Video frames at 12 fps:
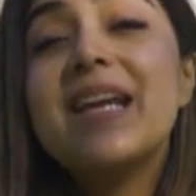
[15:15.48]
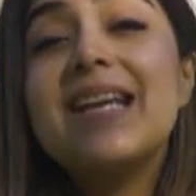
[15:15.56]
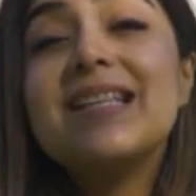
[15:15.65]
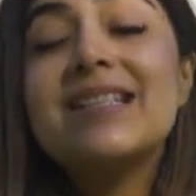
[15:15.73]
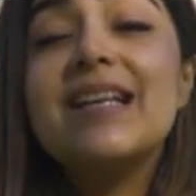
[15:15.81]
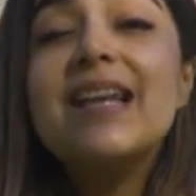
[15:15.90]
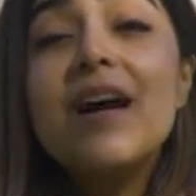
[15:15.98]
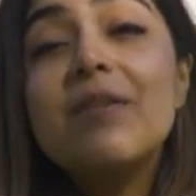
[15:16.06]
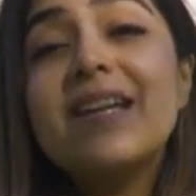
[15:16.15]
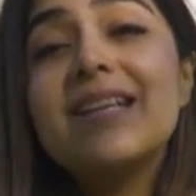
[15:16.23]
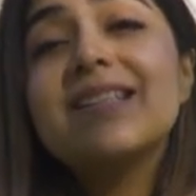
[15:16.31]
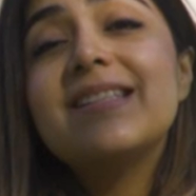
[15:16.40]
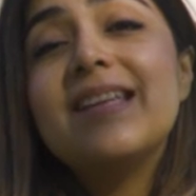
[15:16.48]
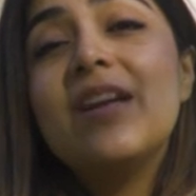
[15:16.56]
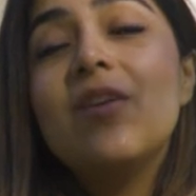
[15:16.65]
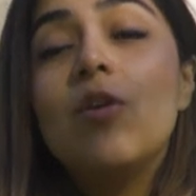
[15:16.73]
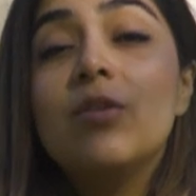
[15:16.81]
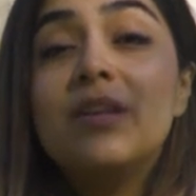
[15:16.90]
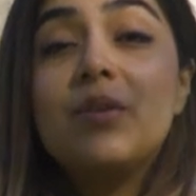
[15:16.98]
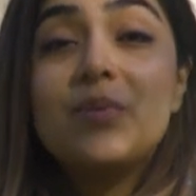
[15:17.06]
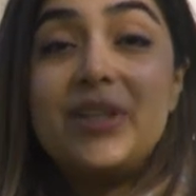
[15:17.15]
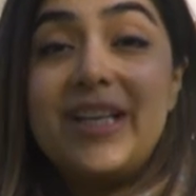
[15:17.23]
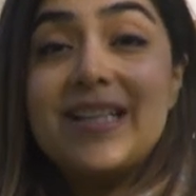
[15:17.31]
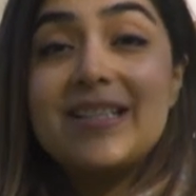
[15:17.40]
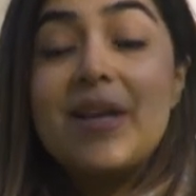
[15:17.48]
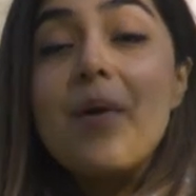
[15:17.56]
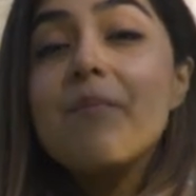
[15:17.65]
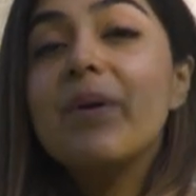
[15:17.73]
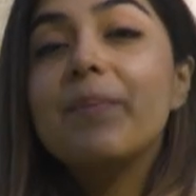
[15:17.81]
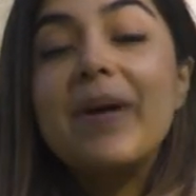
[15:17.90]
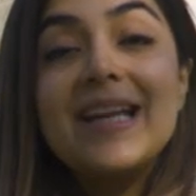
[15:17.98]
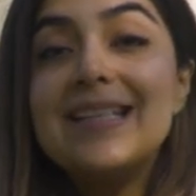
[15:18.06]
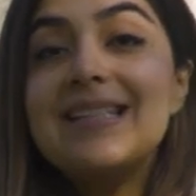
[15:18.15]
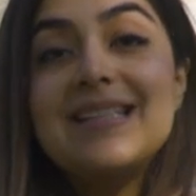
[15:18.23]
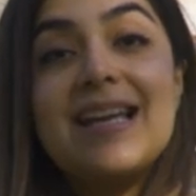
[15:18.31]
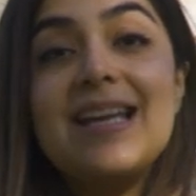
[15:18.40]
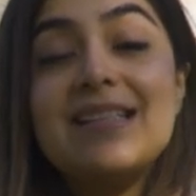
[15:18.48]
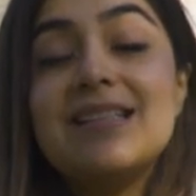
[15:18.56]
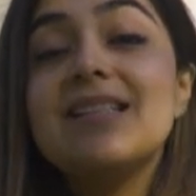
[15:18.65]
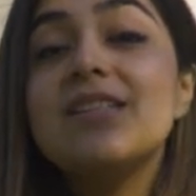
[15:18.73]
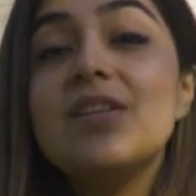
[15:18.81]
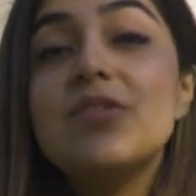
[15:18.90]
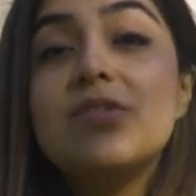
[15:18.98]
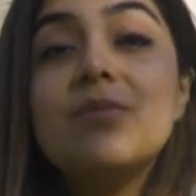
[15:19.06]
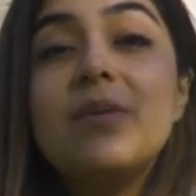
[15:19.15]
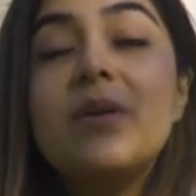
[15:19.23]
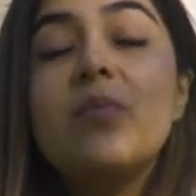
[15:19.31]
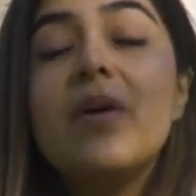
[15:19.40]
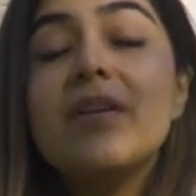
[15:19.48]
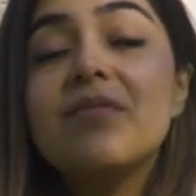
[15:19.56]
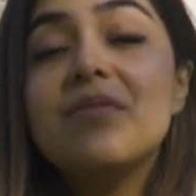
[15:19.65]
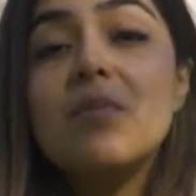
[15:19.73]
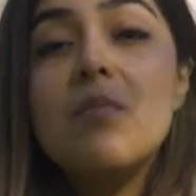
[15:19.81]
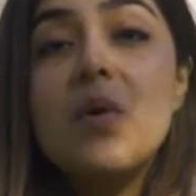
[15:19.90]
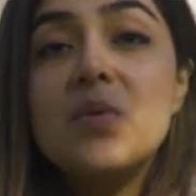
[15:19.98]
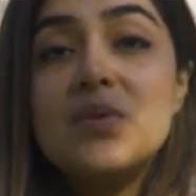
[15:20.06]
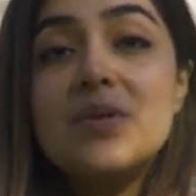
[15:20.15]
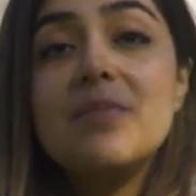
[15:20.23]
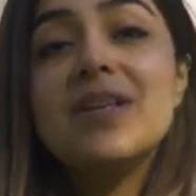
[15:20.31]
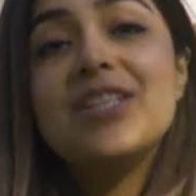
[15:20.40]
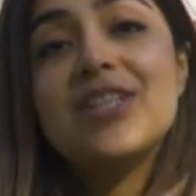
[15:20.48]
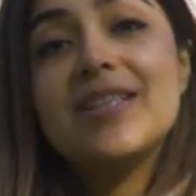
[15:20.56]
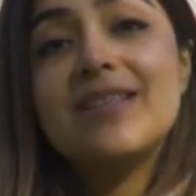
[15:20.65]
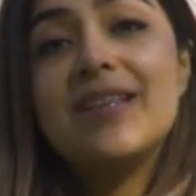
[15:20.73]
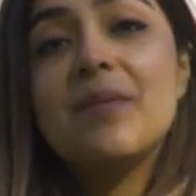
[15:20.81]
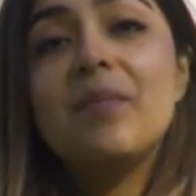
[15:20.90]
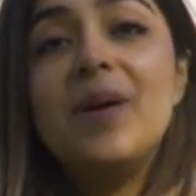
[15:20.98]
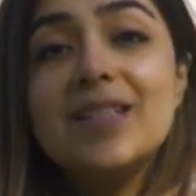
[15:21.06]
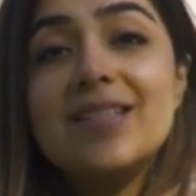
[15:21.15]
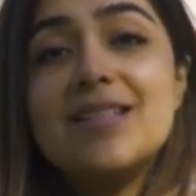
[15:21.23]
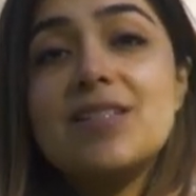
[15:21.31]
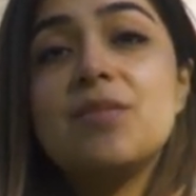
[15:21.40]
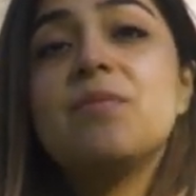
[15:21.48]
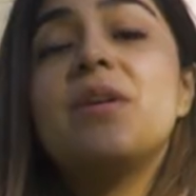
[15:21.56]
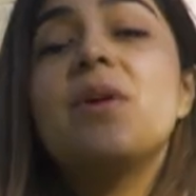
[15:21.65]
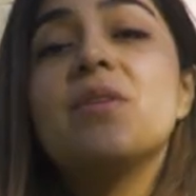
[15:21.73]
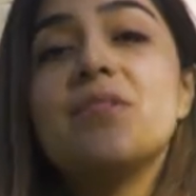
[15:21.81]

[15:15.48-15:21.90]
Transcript: place, now we can see only ruins, but back in the days, this used to be one of the most majestic palaces of the